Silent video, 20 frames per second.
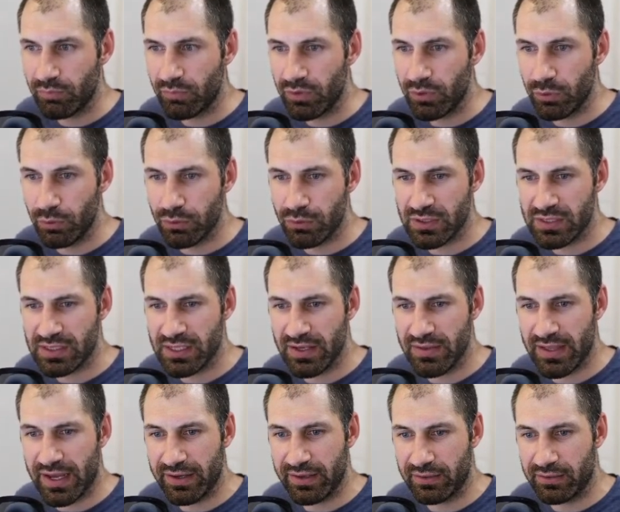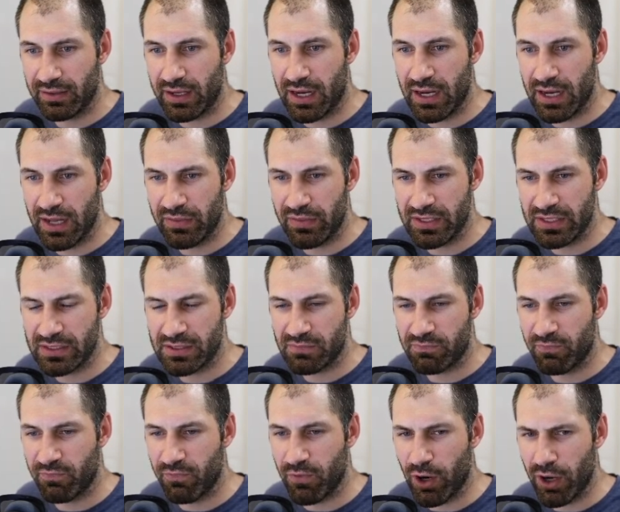You will see that uh, this
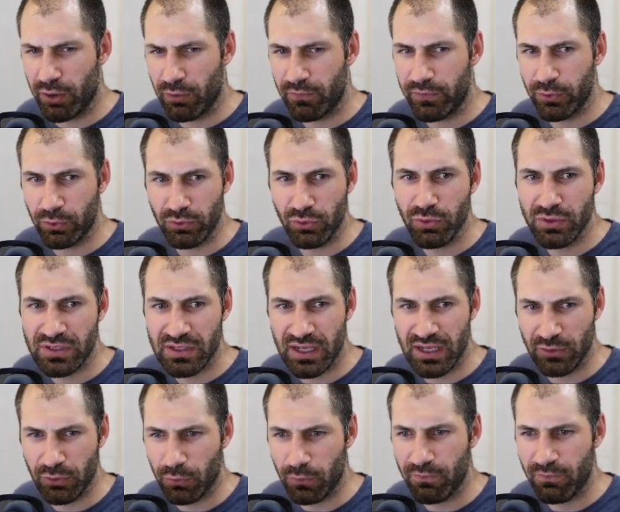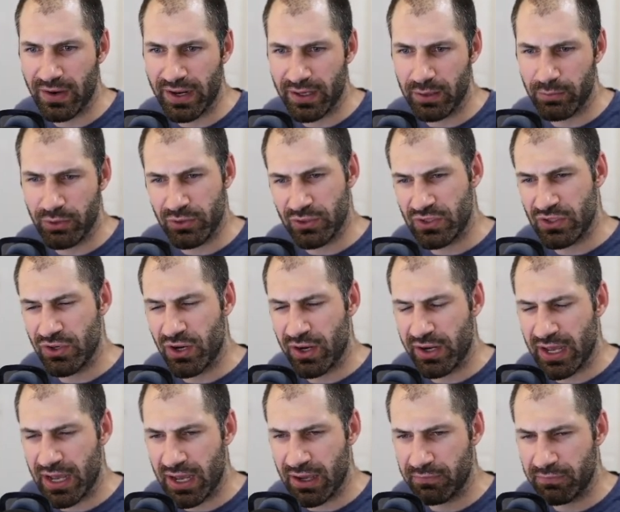file field looks a little funny because you don't
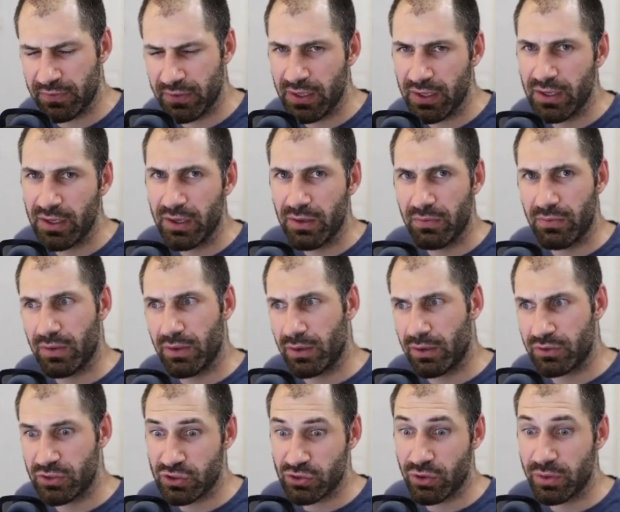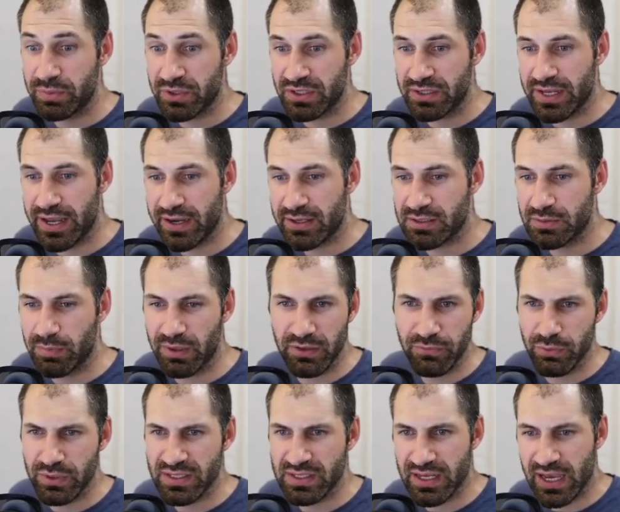have the description text, but if
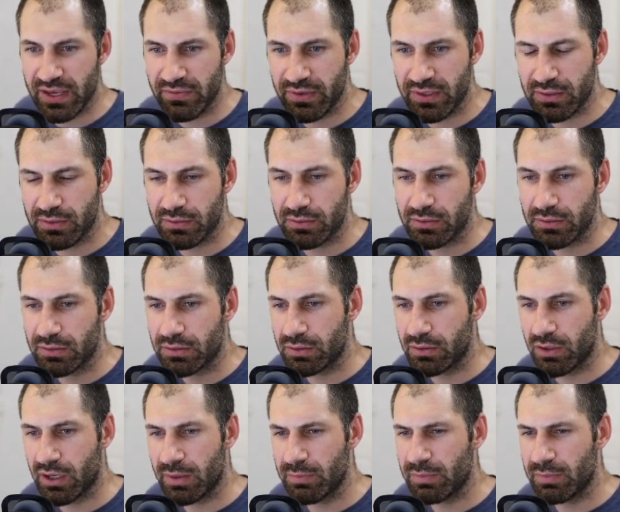we save it, I